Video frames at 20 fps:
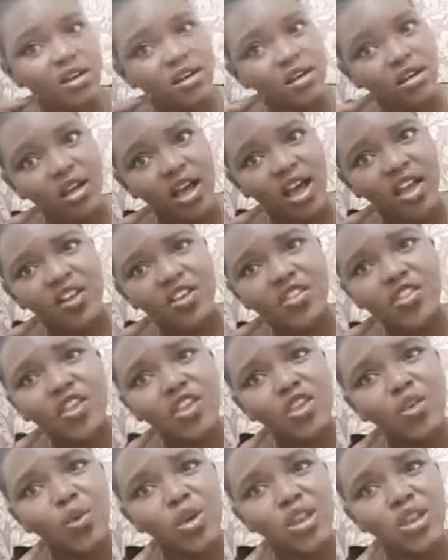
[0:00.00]
I don't think
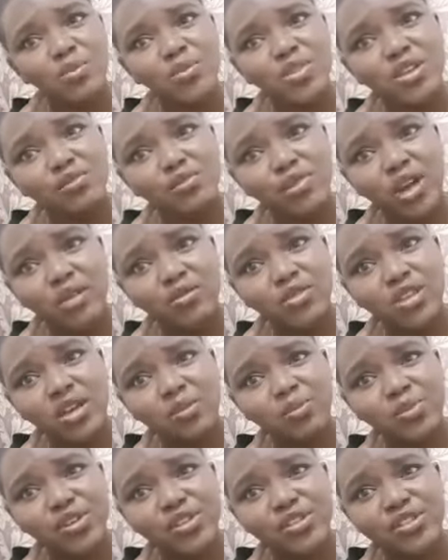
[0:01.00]
you want to be around that
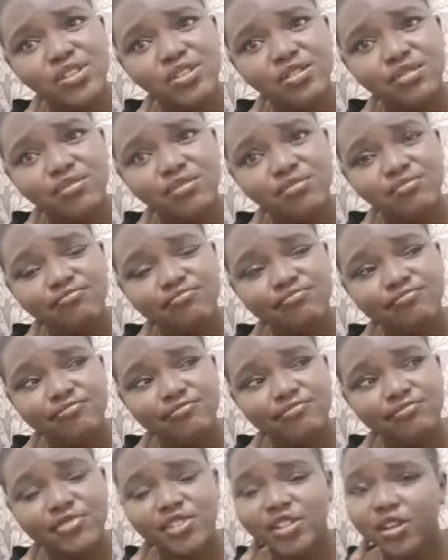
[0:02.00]
person.
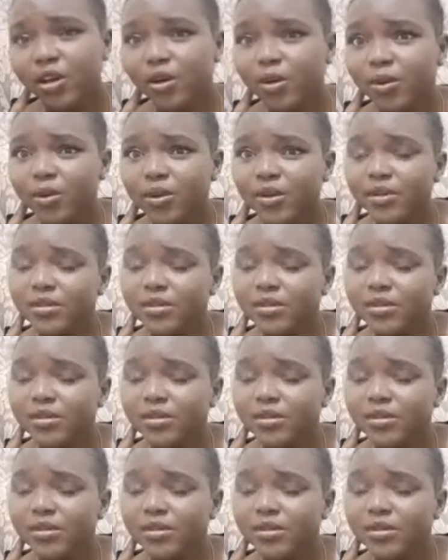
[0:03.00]
So,